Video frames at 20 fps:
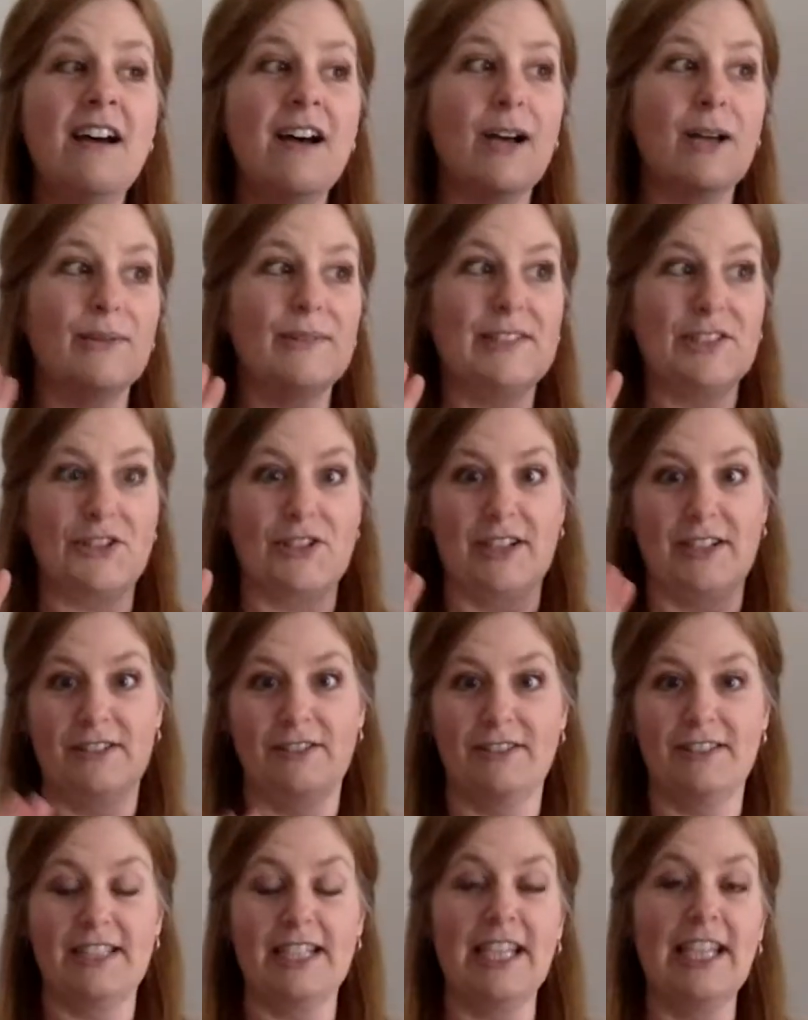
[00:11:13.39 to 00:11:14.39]
I was trying
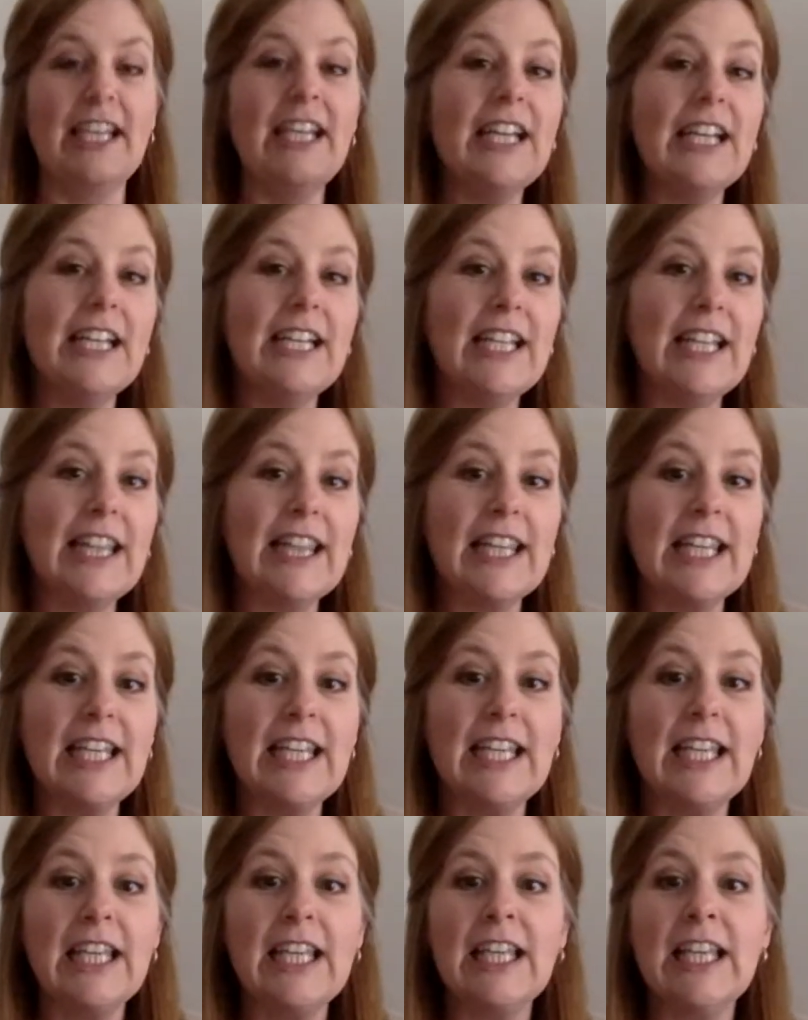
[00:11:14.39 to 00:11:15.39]
not to hit
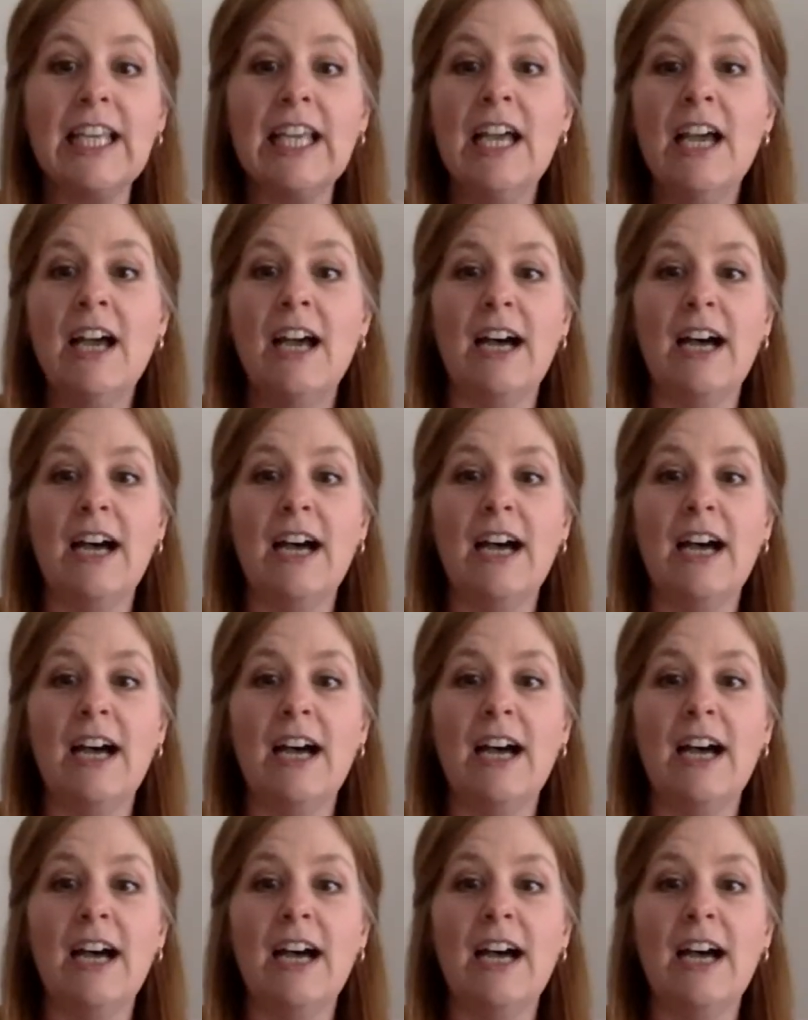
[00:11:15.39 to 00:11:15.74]
anything.